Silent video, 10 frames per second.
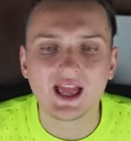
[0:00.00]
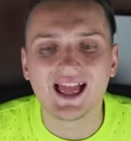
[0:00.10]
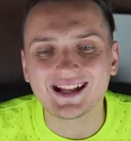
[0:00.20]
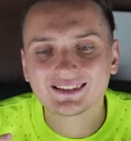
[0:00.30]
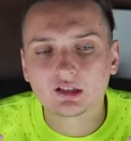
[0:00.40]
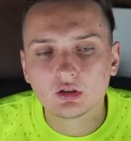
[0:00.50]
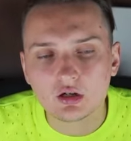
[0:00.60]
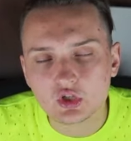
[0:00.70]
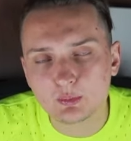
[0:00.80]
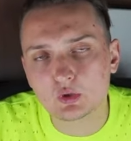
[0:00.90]
and
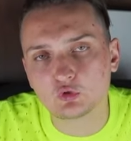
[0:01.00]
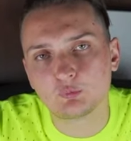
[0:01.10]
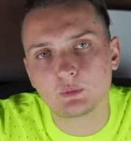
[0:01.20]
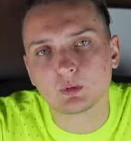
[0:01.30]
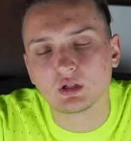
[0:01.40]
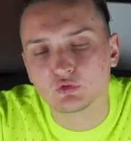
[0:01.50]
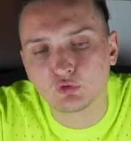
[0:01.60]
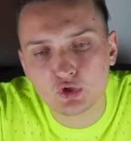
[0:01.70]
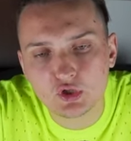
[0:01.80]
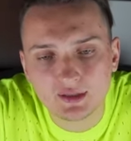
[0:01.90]
large amount of people,
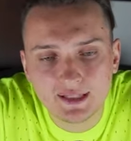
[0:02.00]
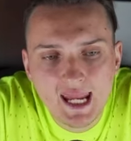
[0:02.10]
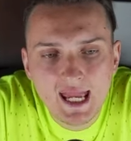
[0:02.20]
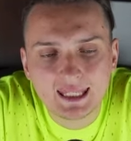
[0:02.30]
unfortunately,